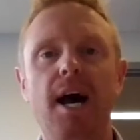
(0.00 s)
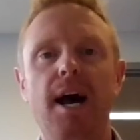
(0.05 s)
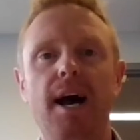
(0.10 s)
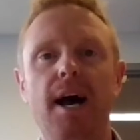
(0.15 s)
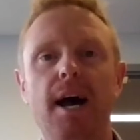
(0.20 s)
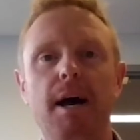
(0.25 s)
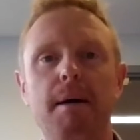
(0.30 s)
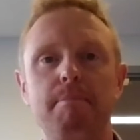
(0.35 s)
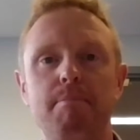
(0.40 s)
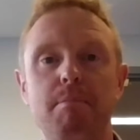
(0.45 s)

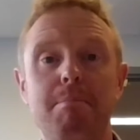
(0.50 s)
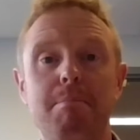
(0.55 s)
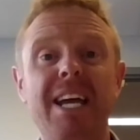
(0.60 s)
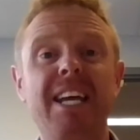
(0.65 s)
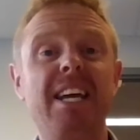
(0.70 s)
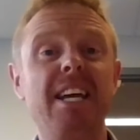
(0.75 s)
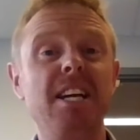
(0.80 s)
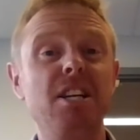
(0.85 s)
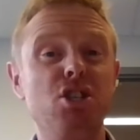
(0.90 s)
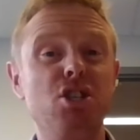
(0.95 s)

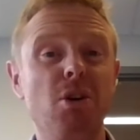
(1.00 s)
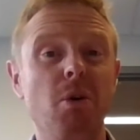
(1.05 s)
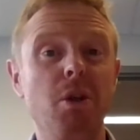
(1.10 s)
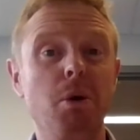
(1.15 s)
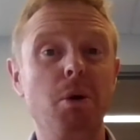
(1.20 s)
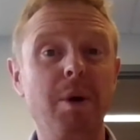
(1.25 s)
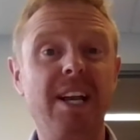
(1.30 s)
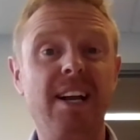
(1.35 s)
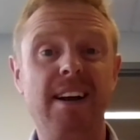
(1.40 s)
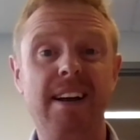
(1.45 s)
Making sure
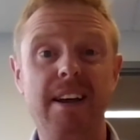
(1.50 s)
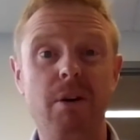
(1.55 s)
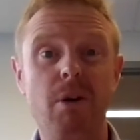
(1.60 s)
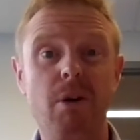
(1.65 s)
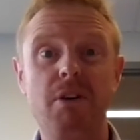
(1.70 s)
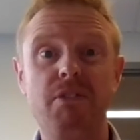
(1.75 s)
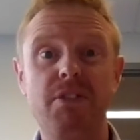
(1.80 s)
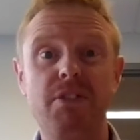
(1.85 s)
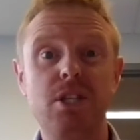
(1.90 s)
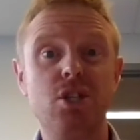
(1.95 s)
that we
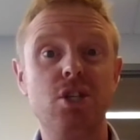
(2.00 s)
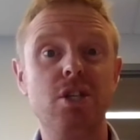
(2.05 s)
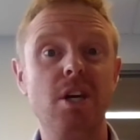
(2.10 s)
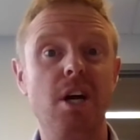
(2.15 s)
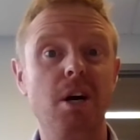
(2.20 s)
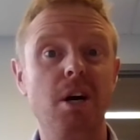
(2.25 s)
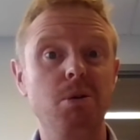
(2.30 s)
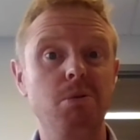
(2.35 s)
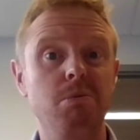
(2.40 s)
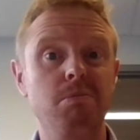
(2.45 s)
clear off the
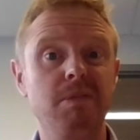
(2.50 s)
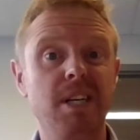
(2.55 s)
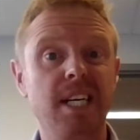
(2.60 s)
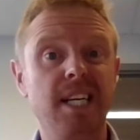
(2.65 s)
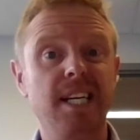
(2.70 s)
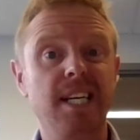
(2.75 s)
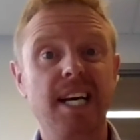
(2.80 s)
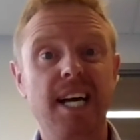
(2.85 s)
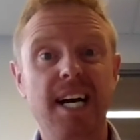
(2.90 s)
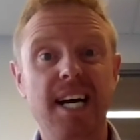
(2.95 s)
snow.
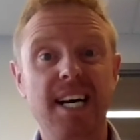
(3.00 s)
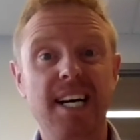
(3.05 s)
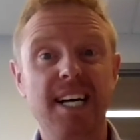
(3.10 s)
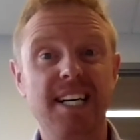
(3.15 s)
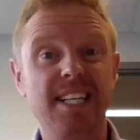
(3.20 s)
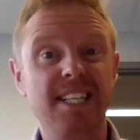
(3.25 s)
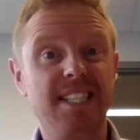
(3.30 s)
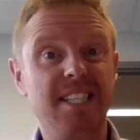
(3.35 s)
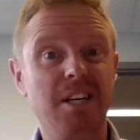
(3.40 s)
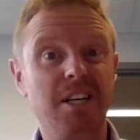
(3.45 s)

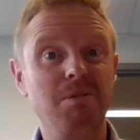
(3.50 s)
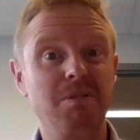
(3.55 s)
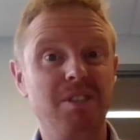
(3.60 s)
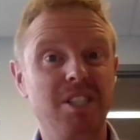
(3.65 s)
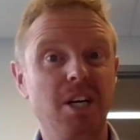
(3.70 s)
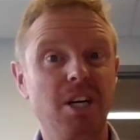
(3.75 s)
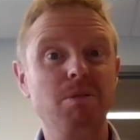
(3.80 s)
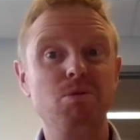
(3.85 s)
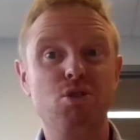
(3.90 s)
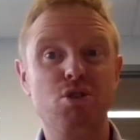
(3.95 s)

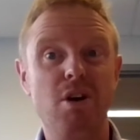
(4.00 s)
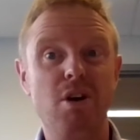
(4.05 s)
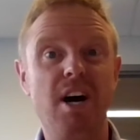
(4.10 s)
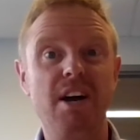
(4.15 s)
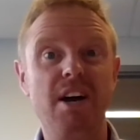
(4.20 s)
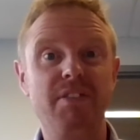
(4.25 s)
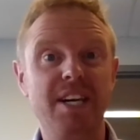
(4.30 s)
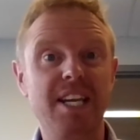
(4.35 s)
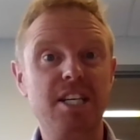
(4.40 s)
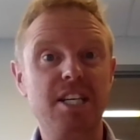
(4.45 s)
Don't
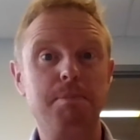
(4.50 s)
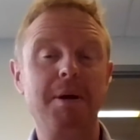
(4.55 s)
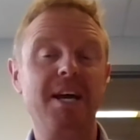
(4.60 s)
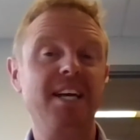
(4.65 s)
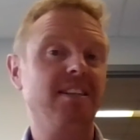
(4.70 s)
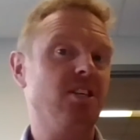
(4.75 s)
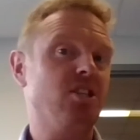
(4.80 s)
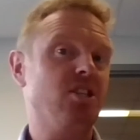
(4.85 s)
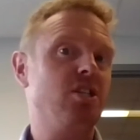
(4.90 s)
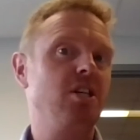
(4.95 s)
drive and
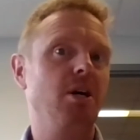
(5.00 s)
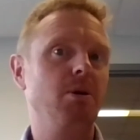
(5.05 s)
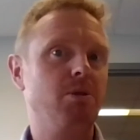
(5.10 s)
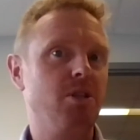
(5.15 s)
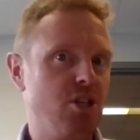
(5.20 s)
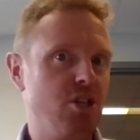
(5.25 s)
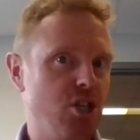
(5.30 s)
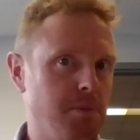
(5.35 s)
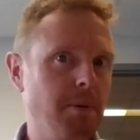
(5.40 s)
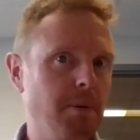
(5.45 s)
expect the snow
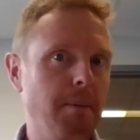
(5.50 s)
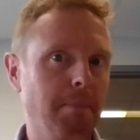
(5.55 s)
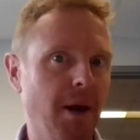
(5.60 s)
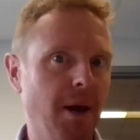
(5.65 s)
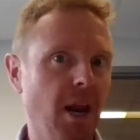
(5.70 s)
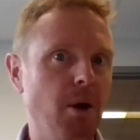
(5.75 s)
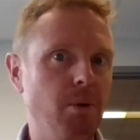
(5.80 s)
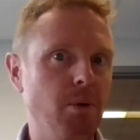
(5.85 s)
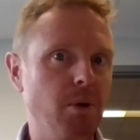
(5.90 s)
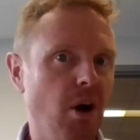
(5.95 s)
to just be
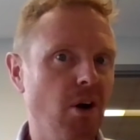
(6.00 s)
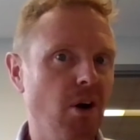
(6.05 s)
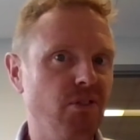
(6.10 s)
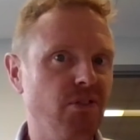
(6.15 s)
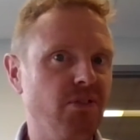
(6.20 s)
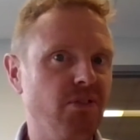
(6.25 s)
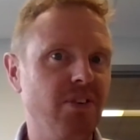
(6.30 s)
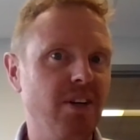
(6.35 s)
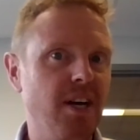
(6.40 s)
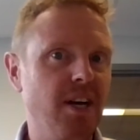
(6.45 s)
blown
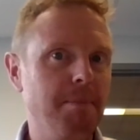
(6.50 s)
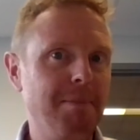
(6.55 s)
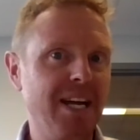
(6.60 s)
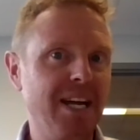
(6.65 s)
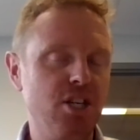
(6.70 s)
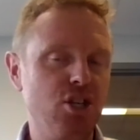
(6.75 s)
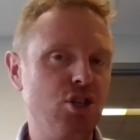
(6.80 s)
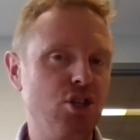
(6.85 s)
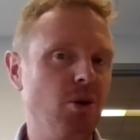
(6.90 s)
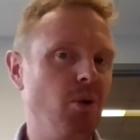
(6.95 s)
off.
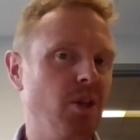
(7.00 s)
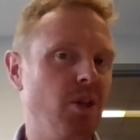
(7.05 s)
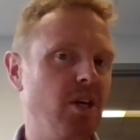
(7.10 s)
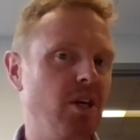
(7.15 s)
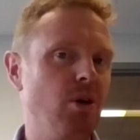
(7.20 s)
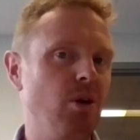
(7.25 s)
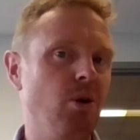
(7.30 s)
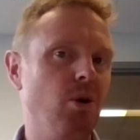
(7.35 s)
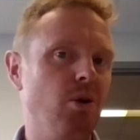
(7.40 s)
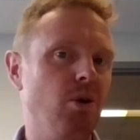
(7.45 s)
Make sure
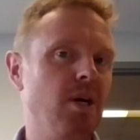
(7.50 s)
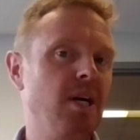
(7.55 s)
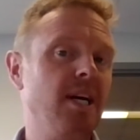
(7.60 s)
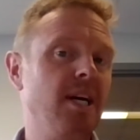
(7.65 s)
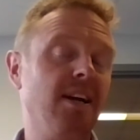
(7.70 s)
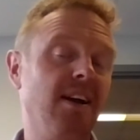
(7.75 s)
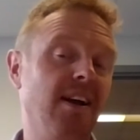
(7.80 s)
that you're